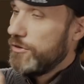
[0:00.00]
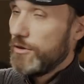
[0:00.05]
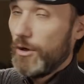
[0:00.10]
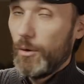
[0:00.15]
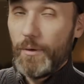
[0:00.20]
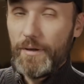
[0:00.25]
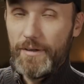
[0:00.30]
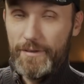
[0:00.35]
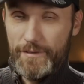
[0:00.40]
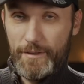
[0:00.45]

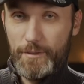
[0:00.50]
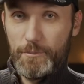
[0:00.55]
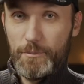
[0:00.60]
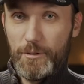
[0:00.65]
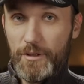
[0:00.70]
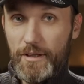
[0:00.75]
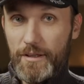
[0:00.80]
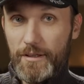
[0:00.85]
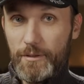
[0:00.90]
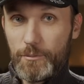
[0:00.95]
know anything
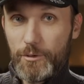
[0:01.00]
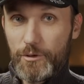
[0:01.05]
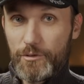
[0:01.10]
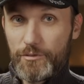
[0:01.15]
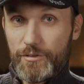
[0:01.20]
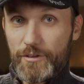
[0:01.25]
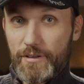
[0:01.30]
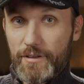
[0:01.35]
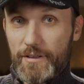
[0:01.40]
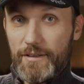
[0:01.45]
about
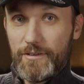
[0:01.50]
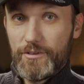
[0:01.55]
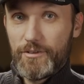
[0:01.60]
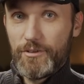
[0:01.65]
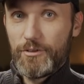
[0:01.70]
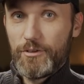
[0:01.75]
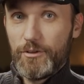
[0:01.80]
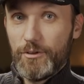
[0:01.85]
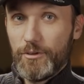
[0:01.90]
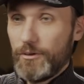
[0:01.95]
anamorphic
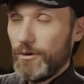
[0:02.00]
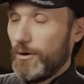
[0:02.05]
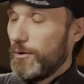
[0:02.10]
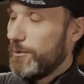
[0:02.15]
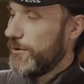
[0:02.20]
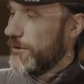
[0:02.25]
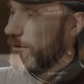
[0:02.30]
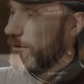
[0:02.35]
lenses, you'll note